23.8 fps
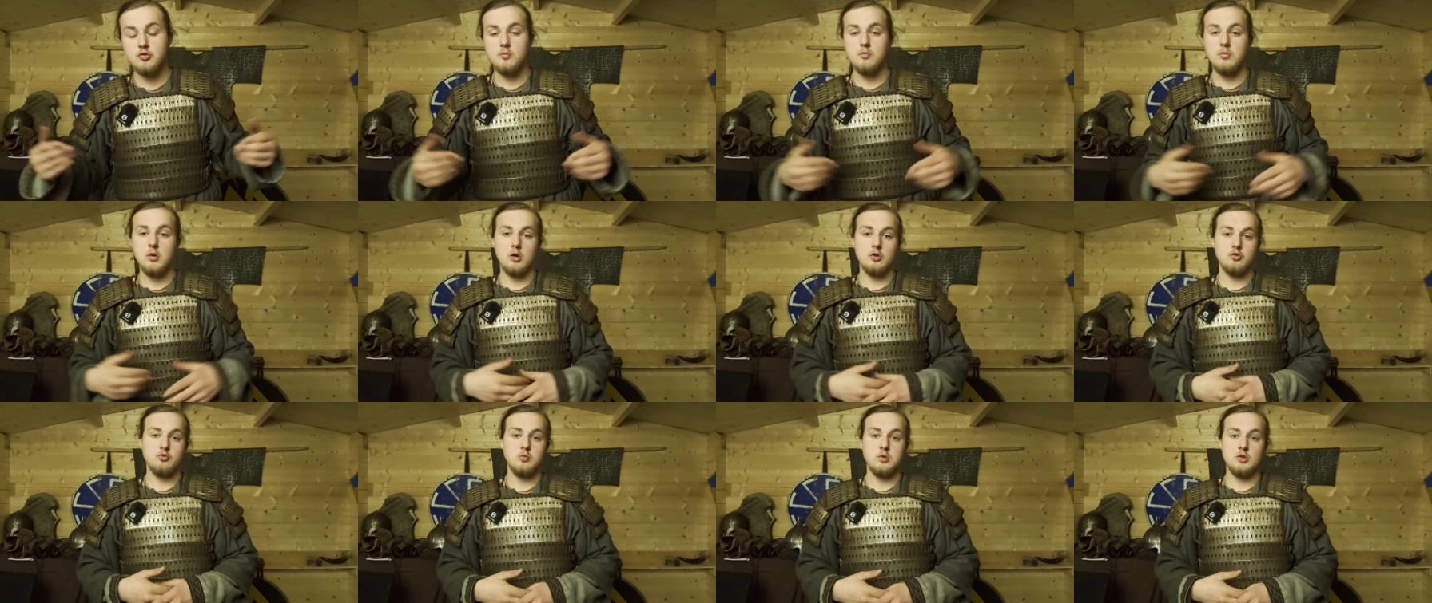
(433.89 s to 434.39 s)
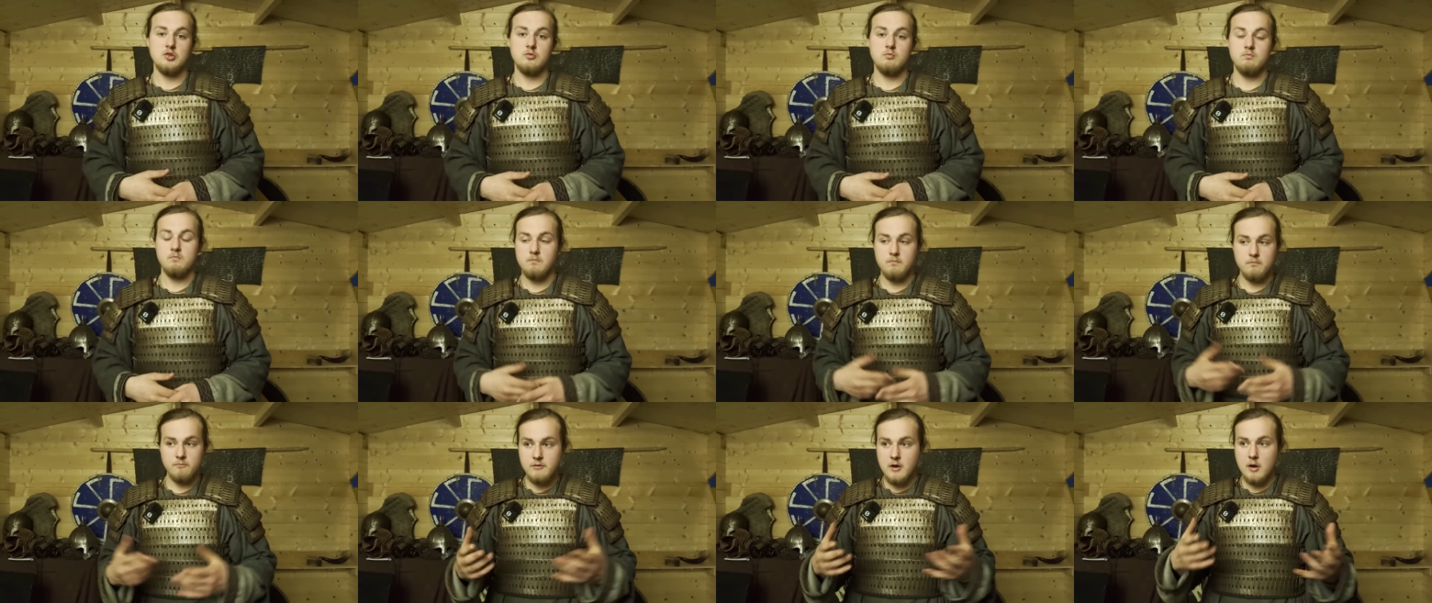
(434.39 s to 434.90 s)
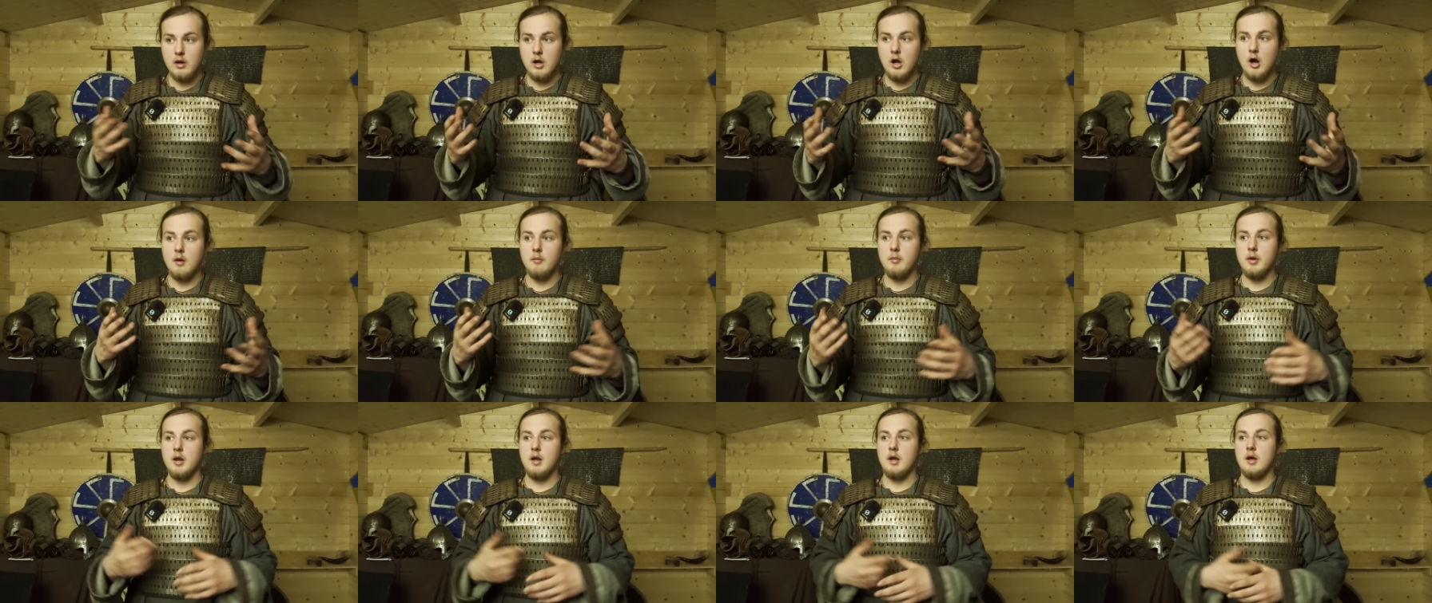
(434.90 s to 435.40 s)
Bronze was very
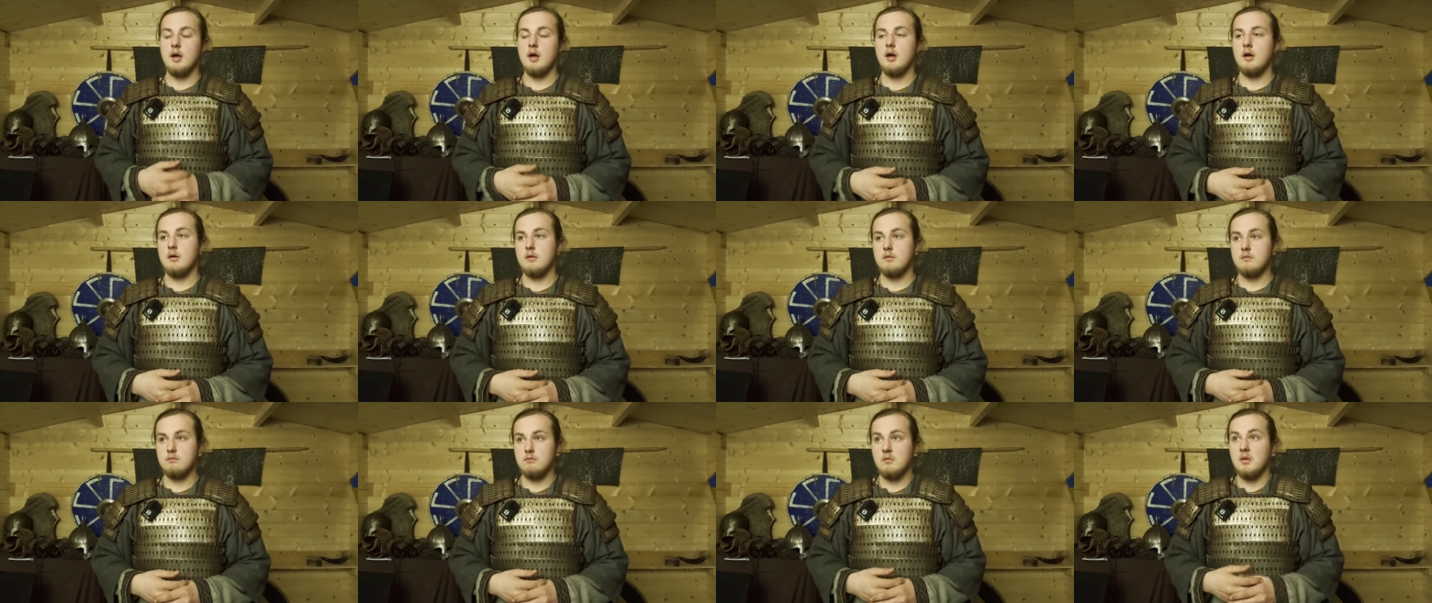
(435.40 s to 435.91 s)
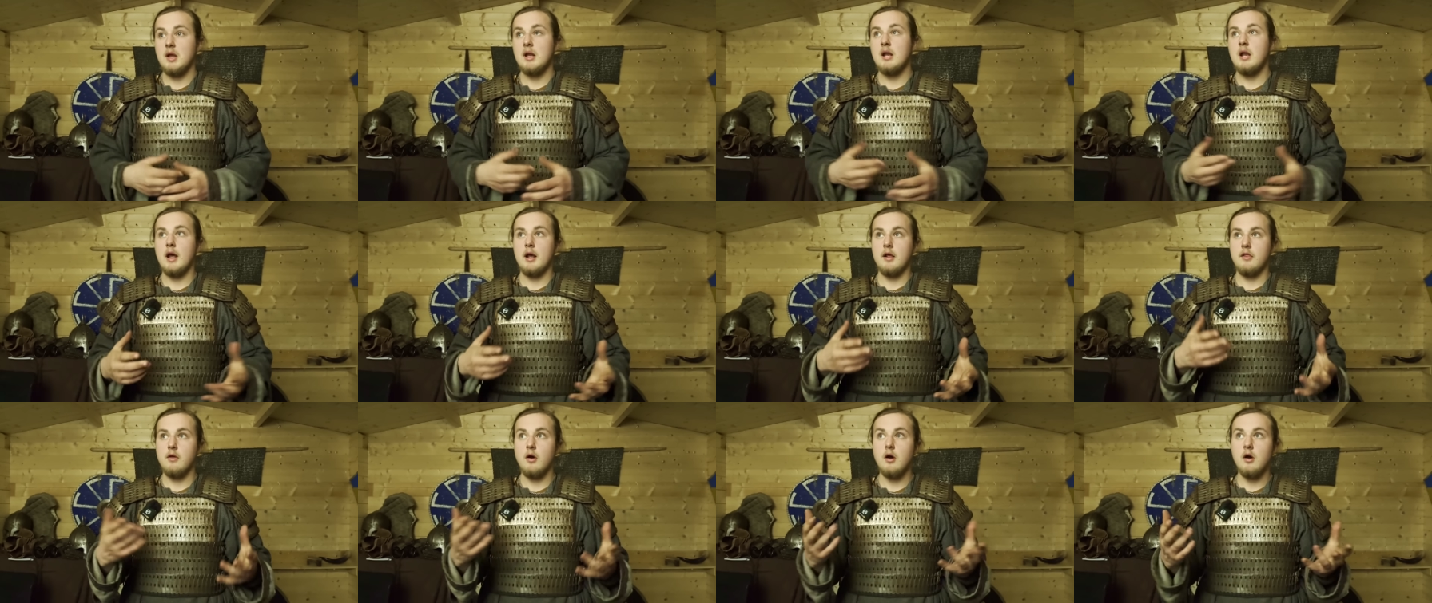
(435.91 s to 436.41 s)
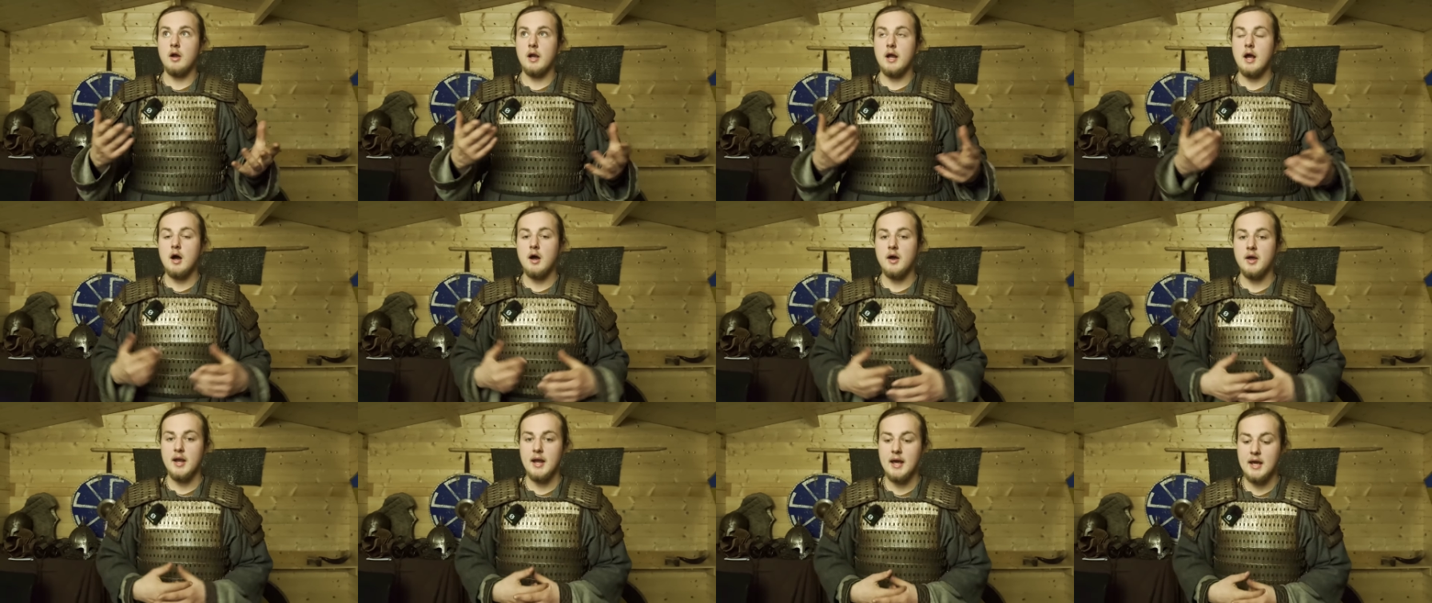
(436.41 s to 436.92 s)
common in like the early
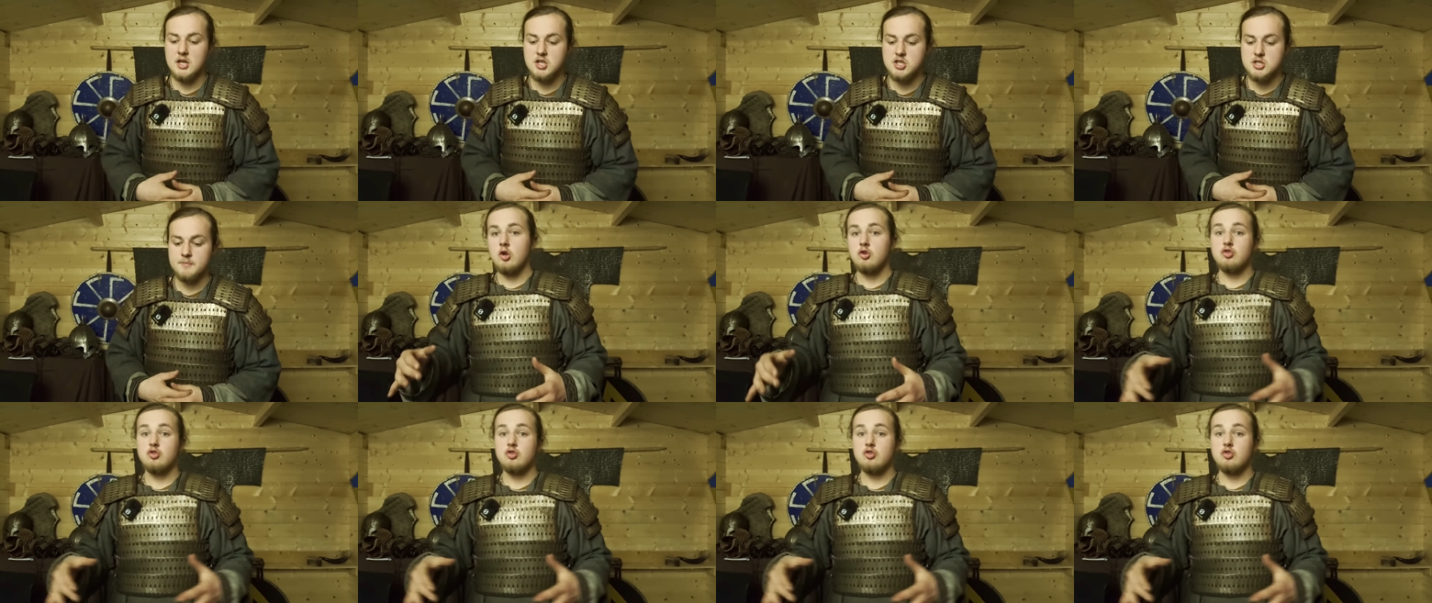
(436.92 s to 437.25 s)
Iron Age.